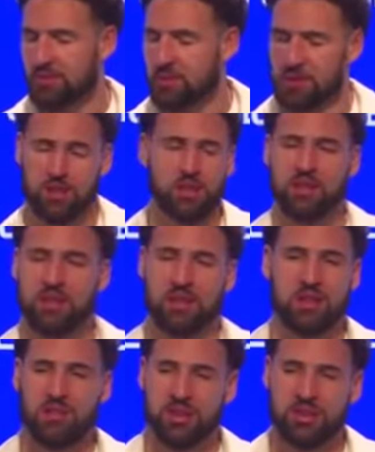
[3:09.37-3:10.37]
you know, let the
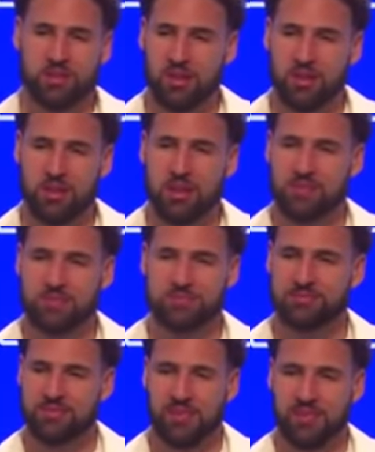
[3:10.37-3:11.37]
defense know that
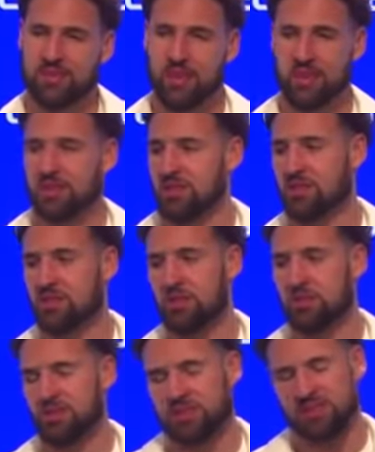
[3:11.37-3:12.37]
that's not going to deter
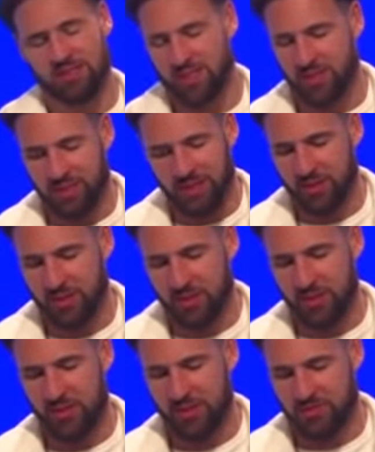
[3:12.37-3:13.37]
me, and that felt
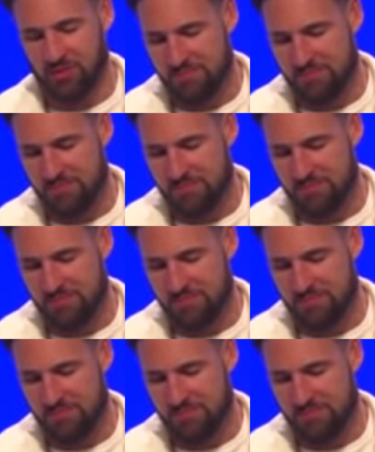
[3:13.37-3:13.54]
great.